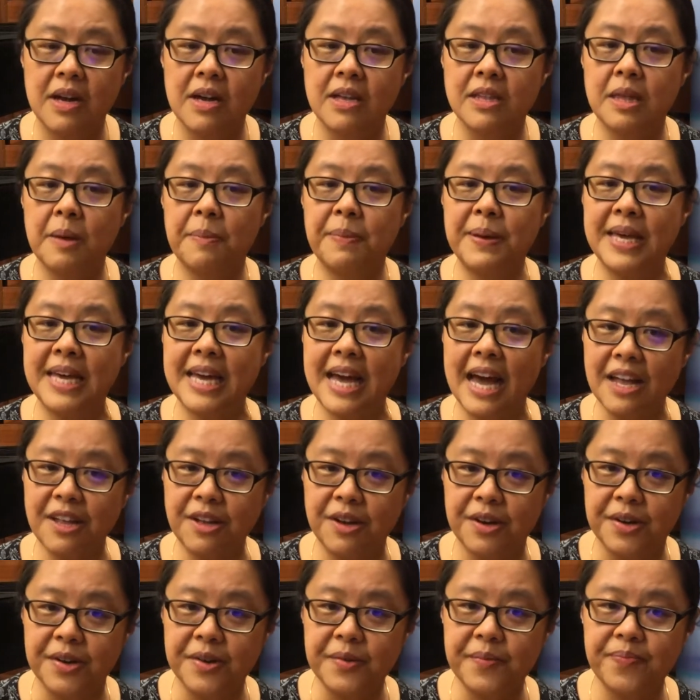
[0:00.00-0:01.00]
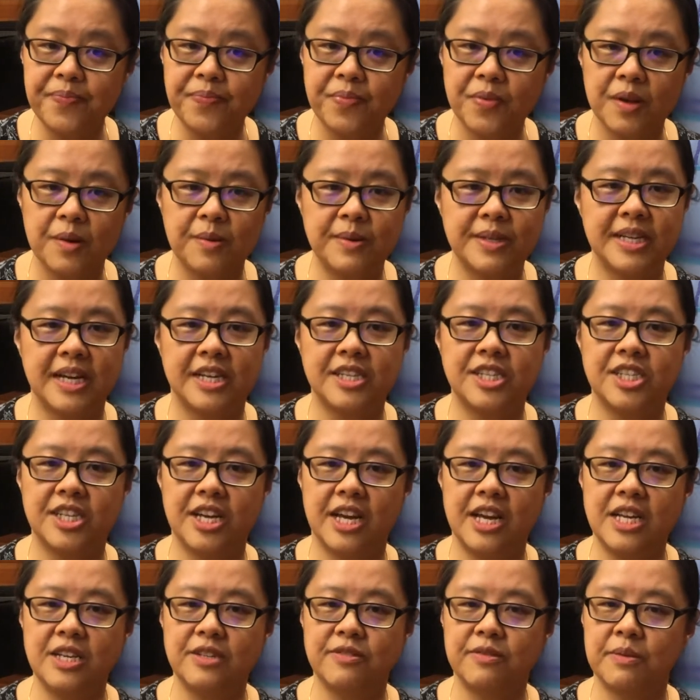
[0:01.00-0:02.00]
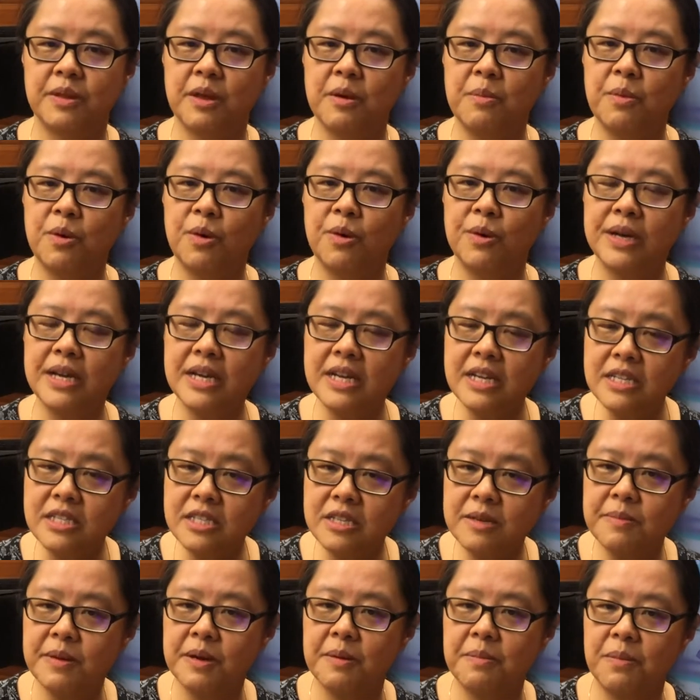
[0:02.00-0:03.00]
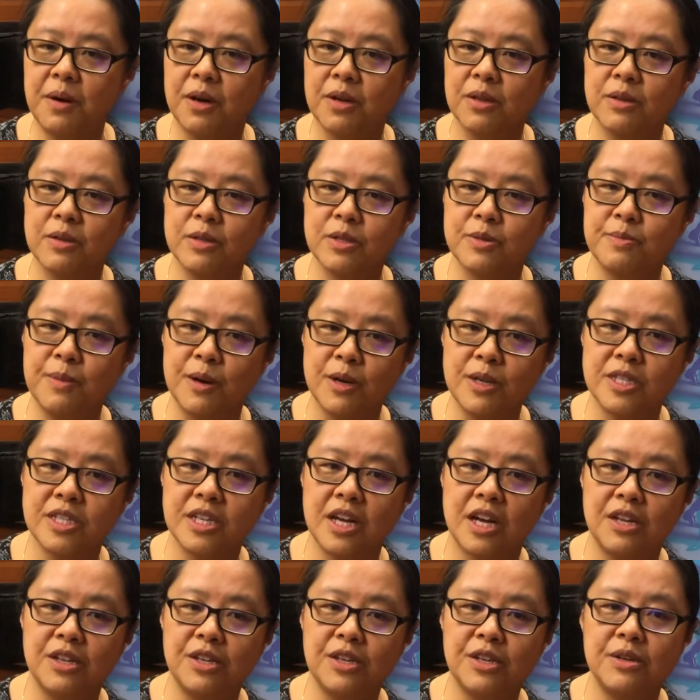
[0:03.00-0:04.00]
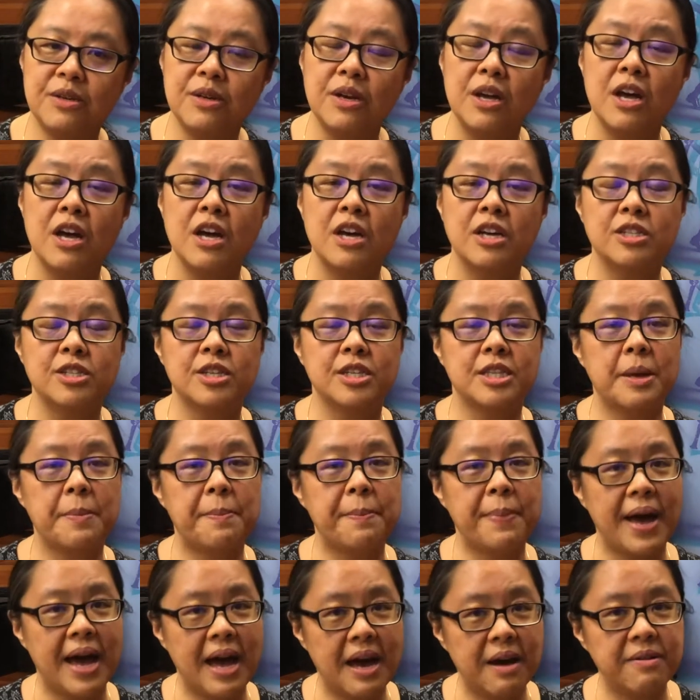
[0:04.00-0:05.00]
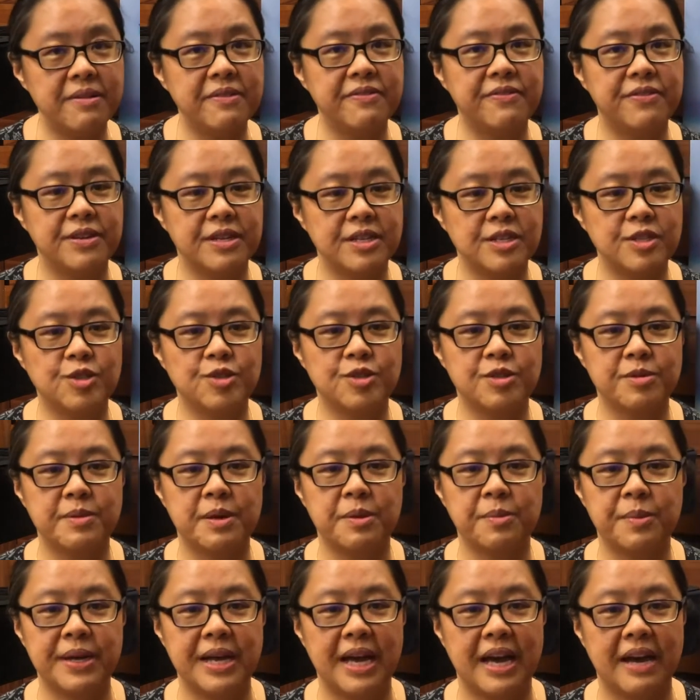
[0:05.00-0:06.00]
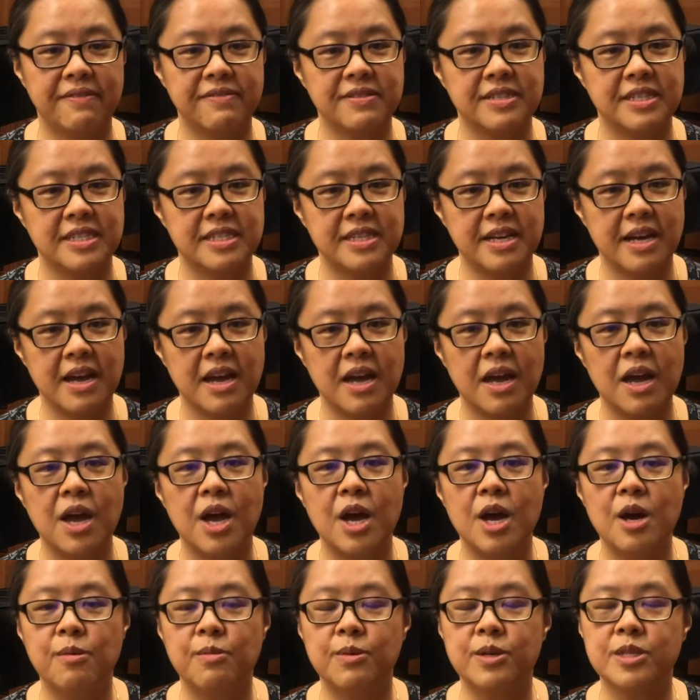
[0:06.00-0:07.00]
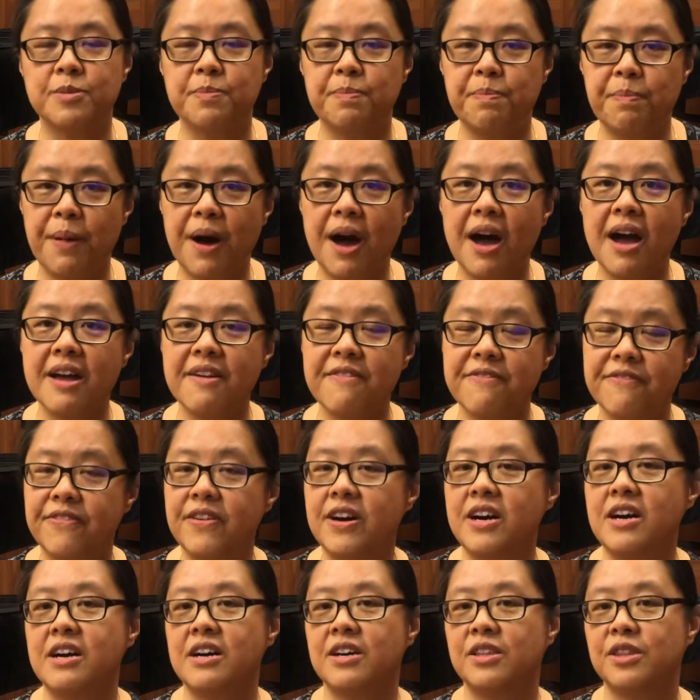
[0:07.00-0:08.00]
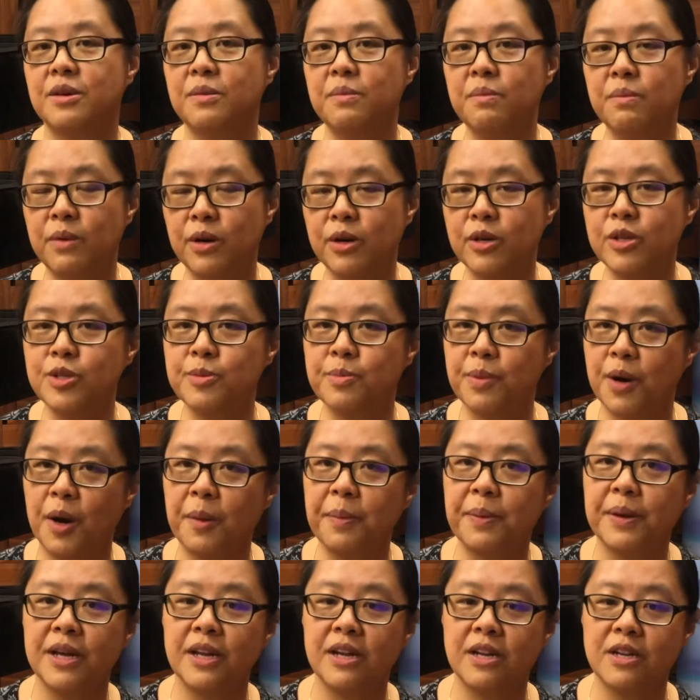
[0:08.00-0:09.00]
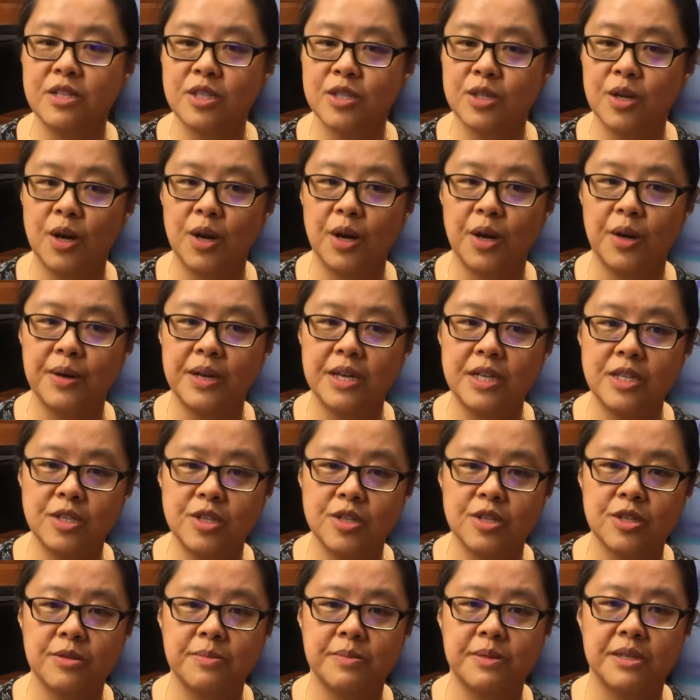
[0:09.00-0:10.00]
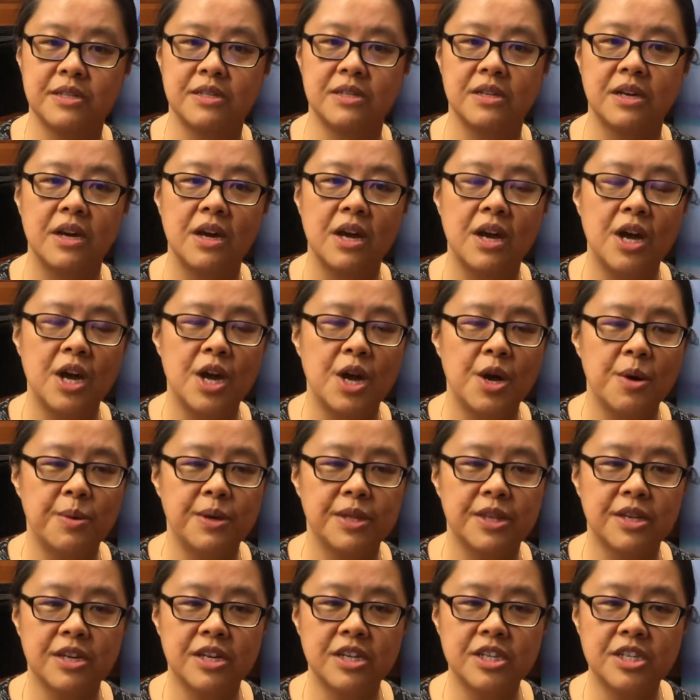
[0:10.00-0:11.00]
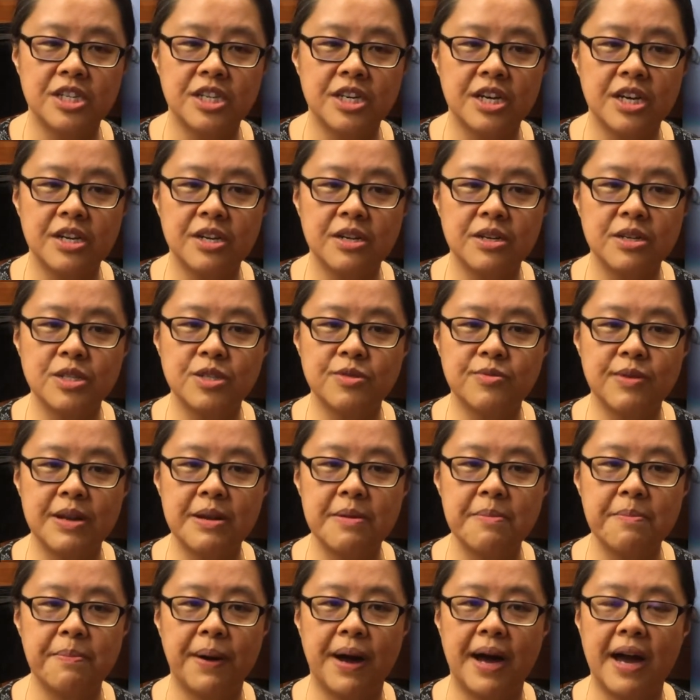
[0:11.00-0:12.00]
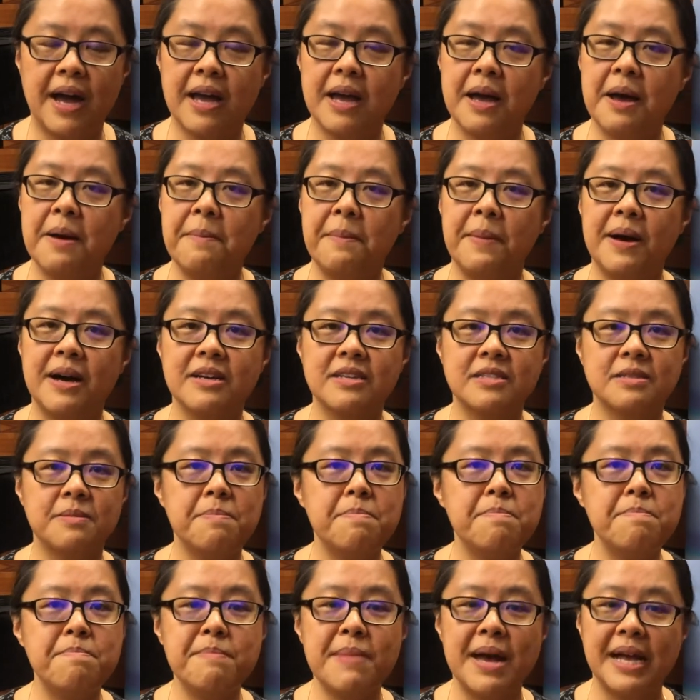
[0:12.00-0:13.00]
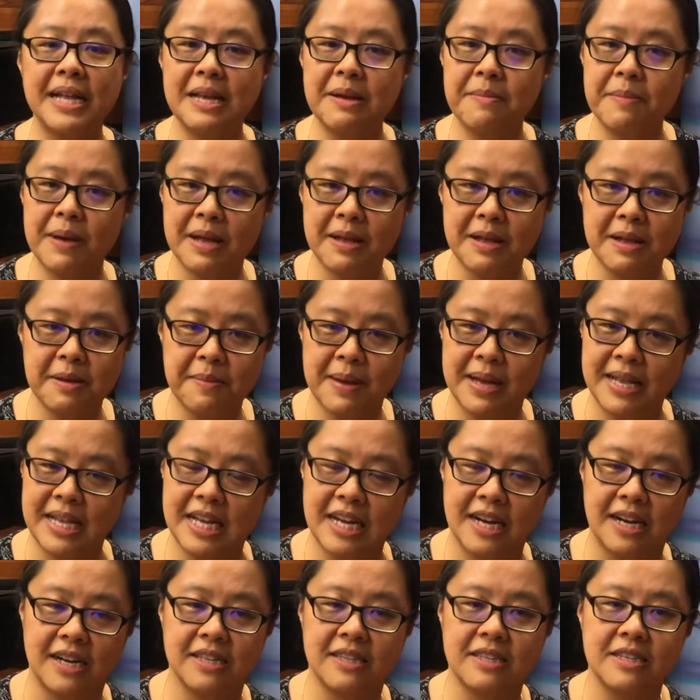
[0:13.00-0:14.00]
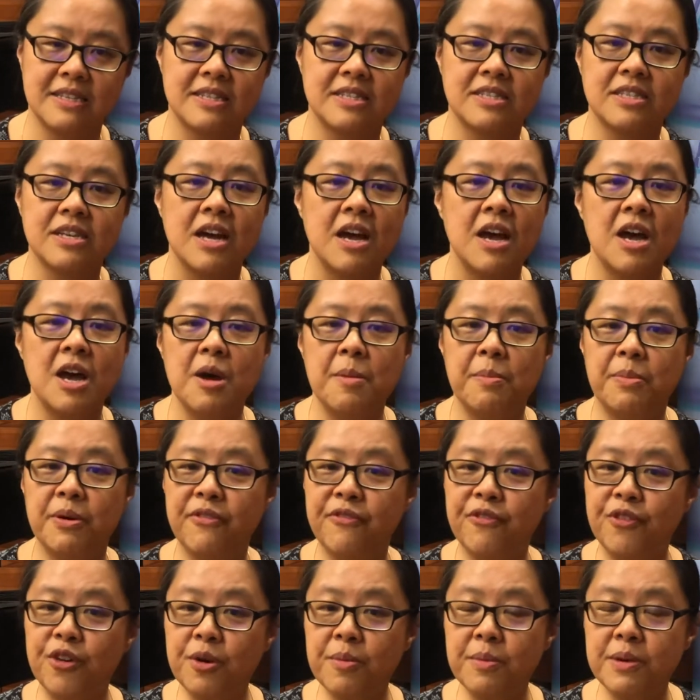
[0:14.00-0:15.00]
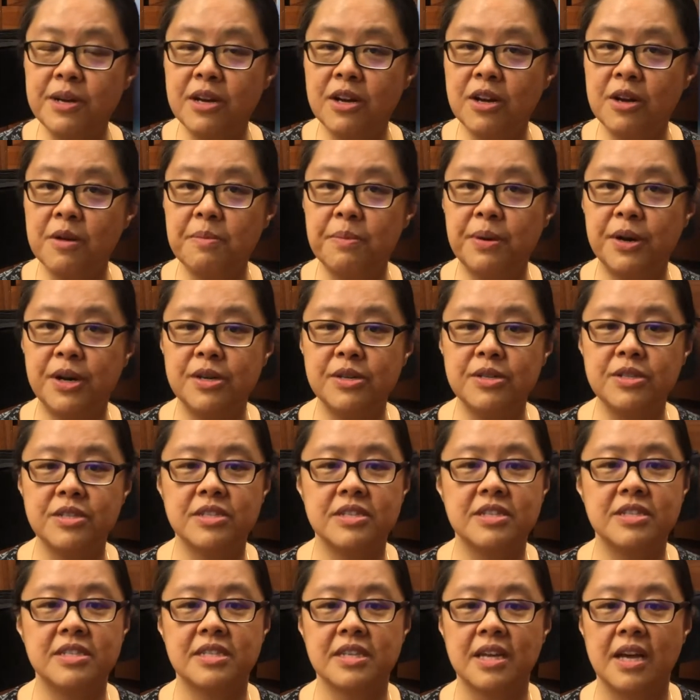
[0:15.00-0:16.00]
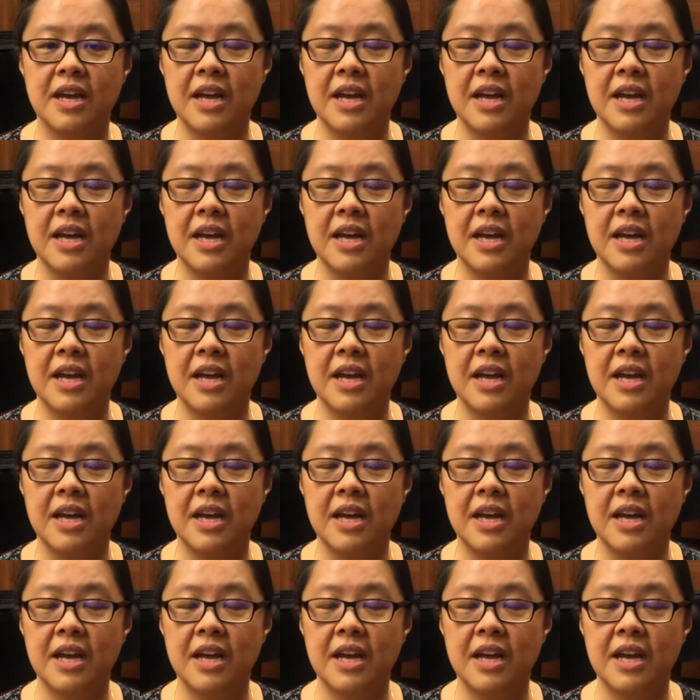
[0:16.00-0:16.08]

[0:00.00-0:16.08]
The piano, which had changed from the more intimate models Mozart knew to the powerful instrument we have today, was by far the most popular solo instrument, with concertos written by, amongst many others, performer composers